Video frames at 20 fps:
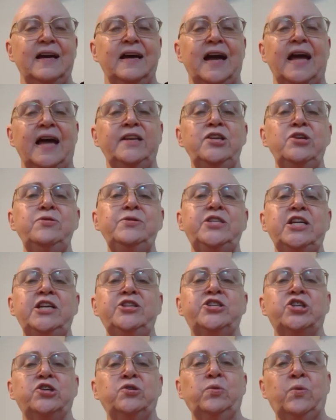A new
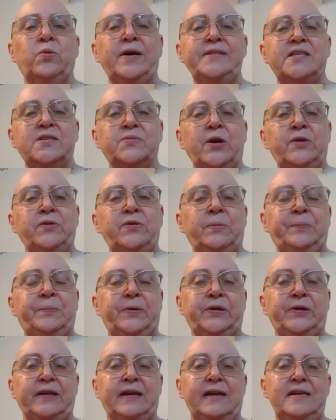teacher once wrote a
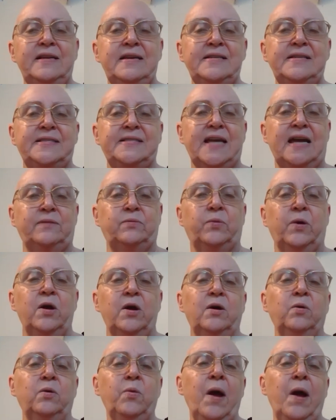book and he said,
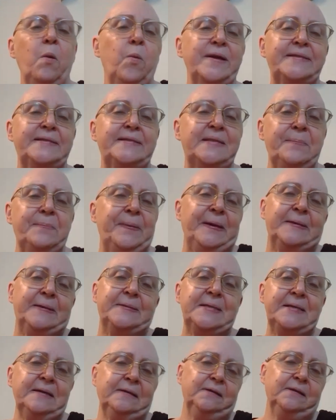well, what's the big
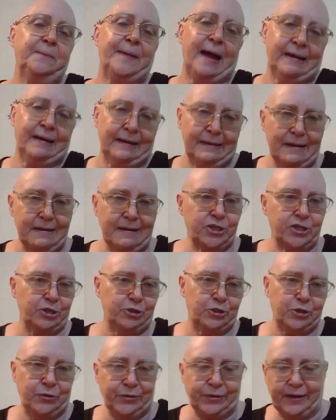deal about
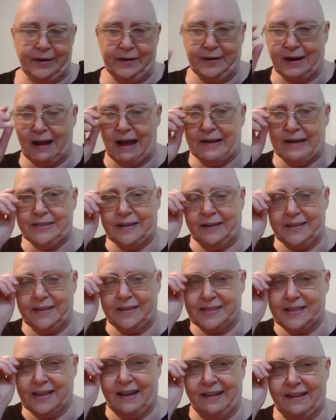Anicca, Dukkha, Anatta? He
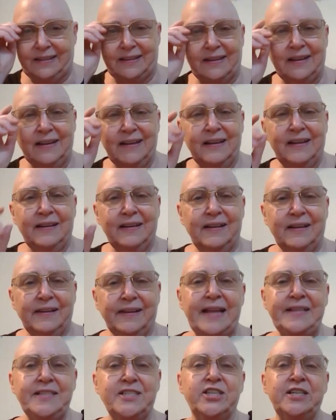said,
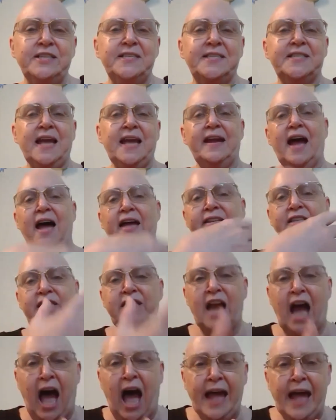let's just say
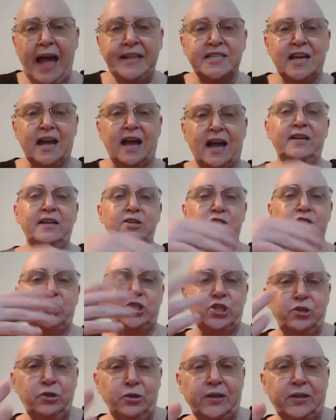Anatta,
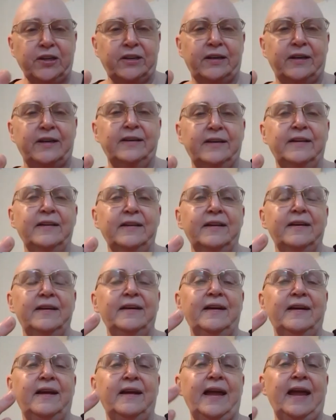Dukkha,
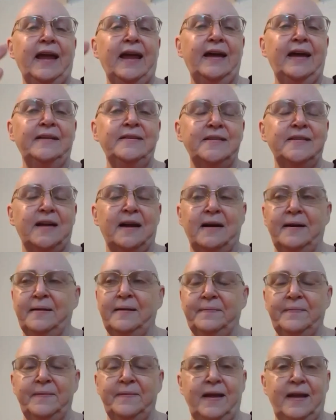and, uh,
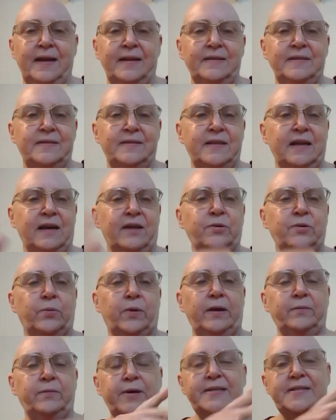and the other
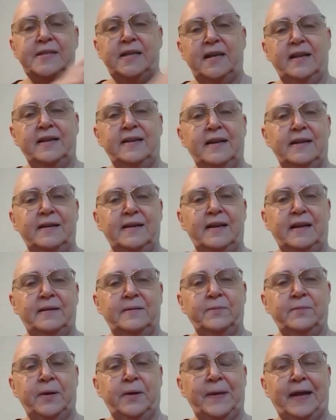one, what is it?
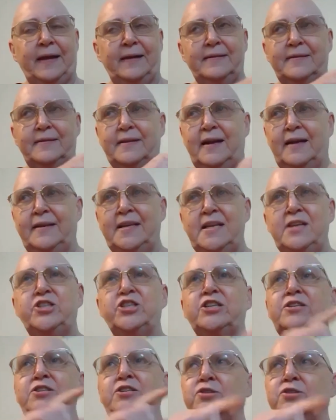And wait a minute,
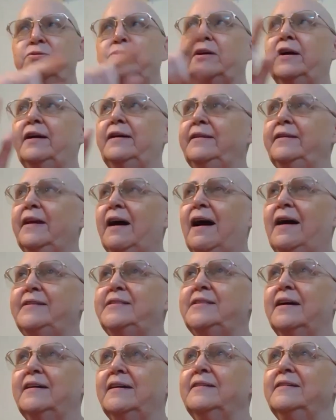Anicca, Dukkha,
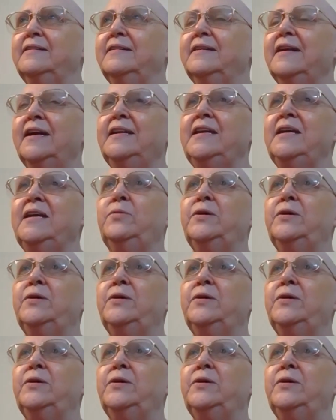Anatta. And he